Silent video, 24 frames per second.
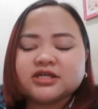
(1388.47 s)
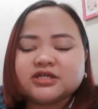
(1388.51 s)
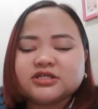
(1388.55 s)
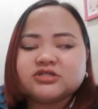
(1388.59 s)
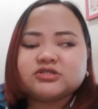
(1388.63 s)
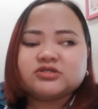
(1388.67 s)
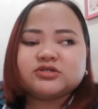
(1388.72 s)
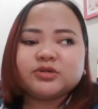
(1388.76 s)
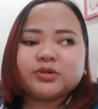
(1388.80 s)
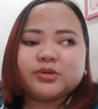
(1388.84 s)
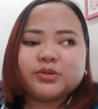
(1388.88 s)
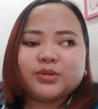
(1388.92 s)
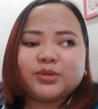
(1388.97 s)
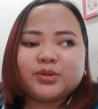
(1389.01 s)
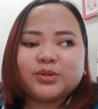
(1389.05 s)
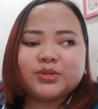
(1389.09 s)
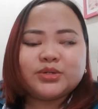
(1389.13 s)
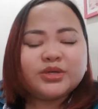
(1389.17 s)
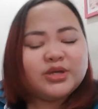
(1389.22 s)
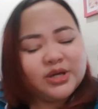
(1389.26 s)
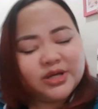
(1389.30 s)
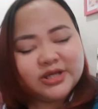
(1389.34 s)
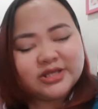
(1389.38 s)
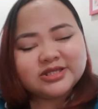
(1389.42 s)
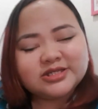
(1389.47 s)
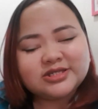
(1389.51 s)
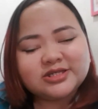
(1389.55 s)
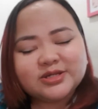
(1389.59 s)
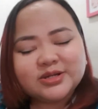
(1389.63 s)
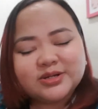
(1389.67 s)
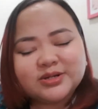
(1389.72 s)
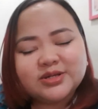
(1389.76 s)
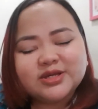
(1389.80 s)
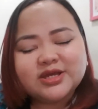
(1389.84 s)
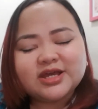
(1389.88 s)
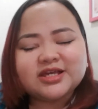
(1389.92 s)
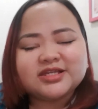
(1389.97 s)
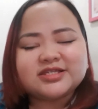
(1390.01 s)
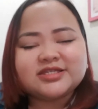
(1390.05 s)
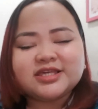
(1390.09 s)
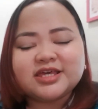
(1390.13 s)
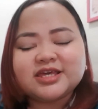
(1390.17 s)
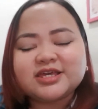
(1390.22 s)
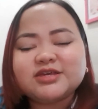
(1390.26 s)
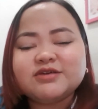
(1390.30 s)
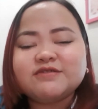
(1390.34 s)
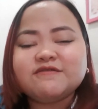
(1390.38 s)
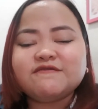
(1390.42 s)
So, yun. So, yes.
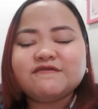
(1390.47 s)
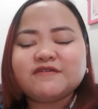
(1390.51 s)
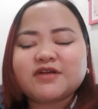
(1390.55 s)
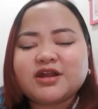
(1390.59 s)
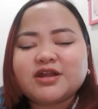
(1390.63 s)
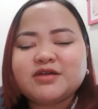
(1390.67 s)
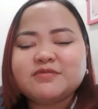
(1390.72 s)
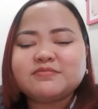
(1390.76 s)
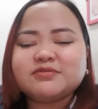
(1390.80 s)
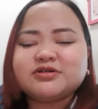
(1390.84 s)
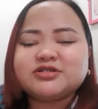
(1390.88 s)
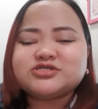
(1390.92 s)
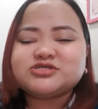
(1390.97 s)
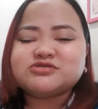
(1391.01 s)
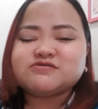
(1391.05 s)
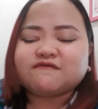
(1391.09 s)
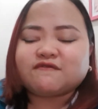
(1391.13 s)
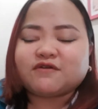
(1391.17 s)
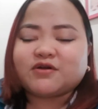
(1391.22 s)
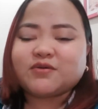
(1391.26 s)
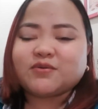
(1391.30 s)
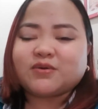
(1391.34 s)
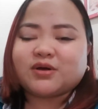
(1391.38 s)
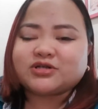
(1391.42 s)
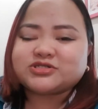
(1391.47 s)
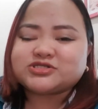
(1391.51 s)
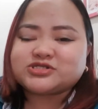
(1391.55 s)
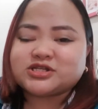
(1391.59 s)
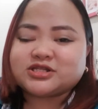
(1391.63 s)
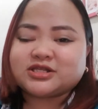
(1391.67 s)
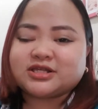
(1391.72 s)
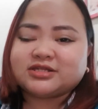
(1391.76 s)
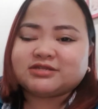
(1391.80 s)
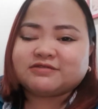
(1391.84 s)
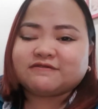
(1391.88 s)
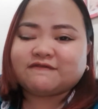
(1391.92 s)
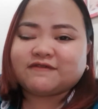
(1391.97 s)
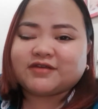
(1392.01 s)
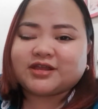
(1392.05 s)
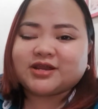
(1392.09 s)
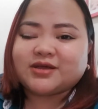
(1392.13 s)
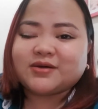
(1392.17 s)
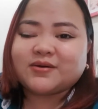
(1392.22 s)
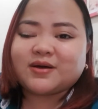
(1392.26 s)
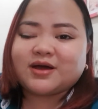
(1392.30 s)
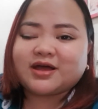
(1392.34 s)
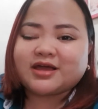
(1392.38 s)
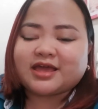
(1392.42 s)
Thank you very much for watching this
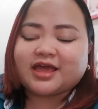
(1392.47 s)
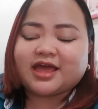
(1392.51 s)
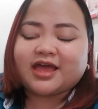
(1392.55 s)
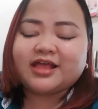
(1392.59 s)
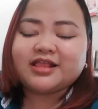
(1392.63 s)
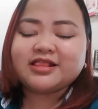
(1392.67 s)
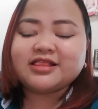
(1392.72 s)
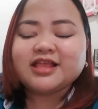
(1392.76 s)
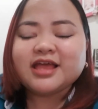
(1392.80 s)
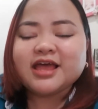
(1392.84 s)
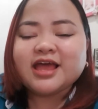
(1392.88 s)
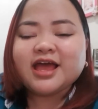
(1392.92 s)
video again.